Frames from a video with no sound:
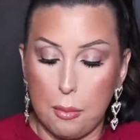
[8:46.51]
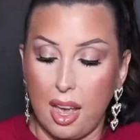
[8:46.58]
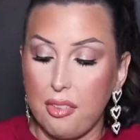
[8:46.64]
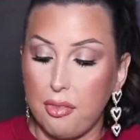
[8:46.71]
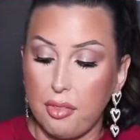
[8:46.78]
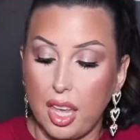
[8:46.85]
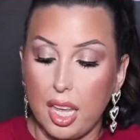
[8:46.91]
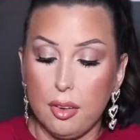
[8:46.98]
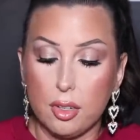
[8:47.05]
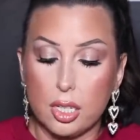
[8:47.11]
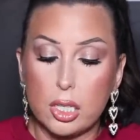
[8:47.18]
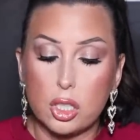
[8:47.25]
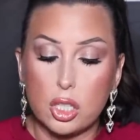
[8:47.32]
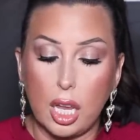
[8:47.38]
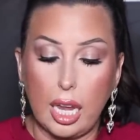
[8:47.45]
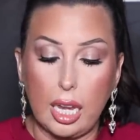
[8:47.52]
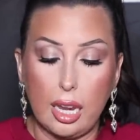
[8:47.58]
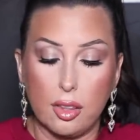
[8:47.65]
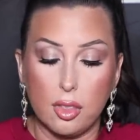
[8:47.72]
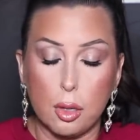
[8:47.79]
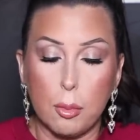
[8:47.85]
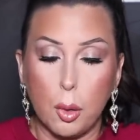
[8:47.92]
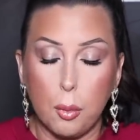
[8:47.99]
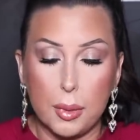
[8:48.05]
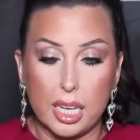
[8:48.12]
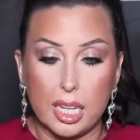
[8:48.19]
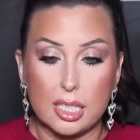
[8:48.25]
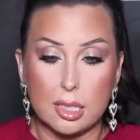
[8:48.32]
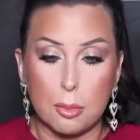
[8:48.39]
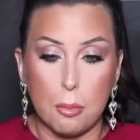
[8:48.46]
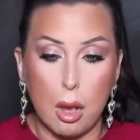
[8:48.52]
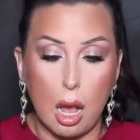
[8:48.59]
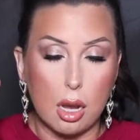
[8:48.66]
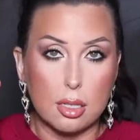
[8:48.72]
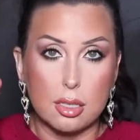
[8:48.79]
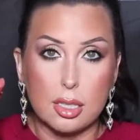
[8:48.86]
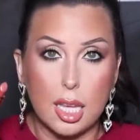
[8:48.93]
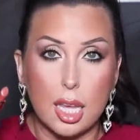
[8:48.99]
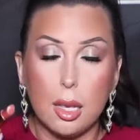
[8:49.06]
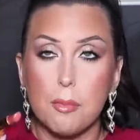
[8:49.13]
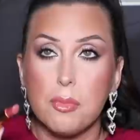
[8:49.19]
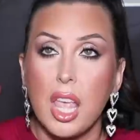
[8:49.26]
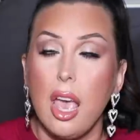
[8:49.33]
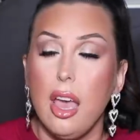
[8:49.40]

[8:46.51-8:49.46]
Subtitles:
My favorite shade at the moment is Moxie.